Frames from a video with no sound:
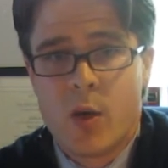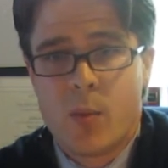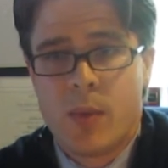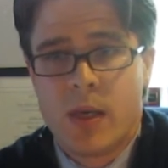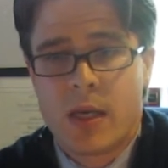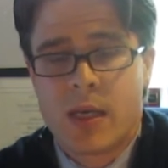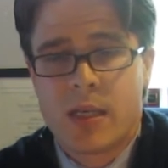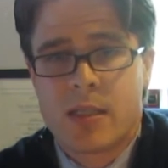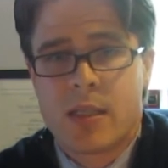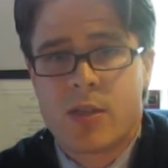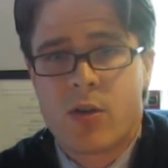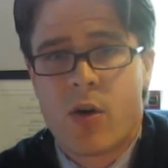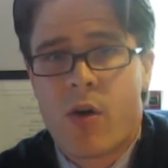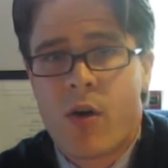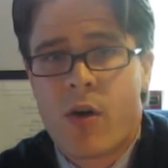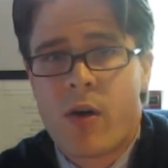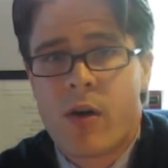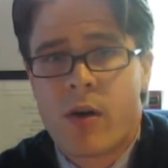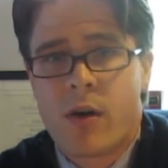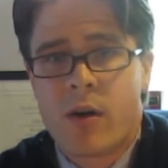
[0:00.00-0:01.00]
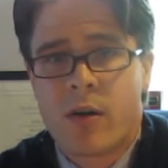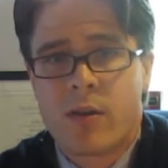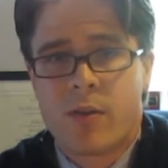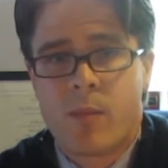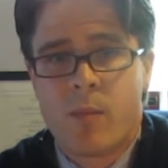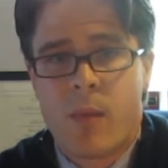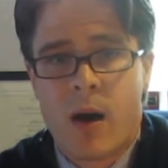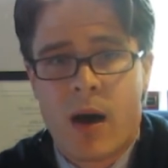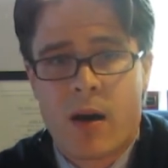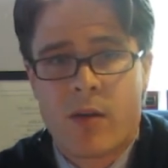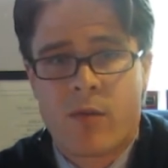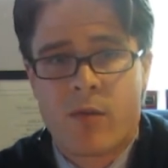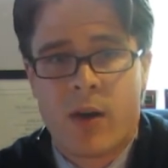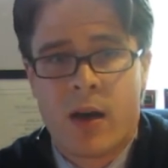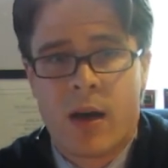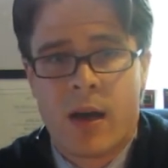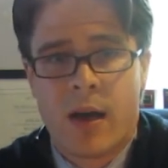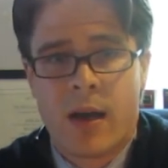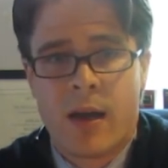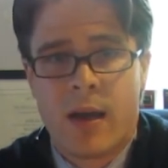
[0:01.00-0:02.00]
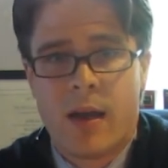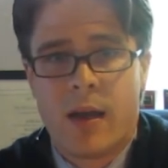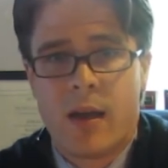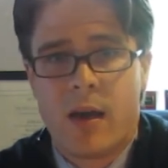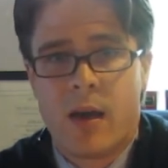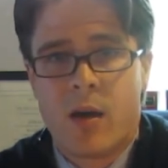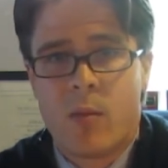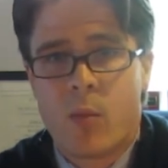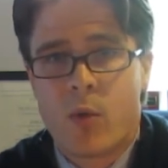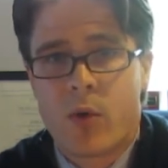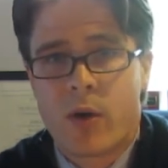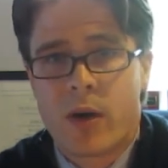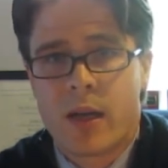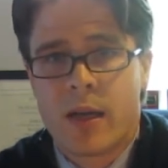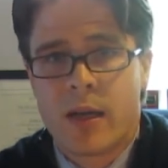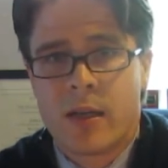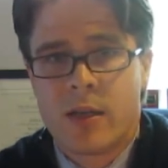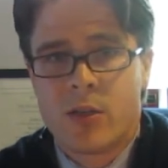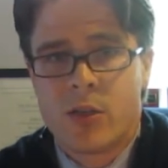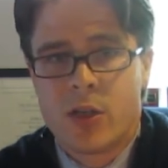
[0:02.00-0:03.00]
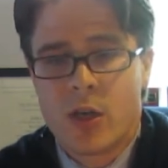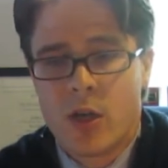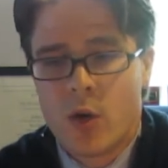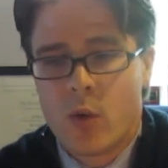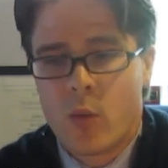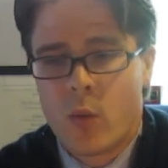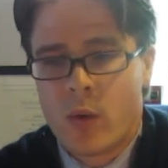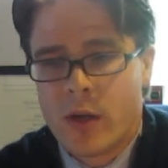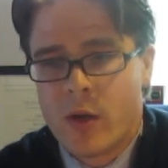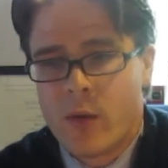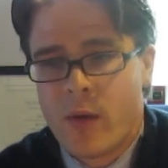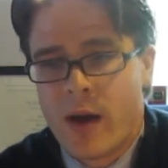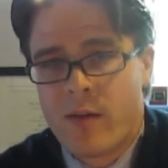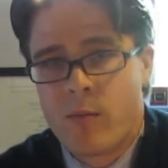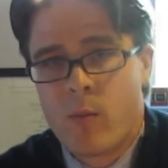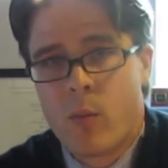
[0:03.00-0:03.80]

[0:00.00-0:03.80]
because it's harder to modify a mortgage where you have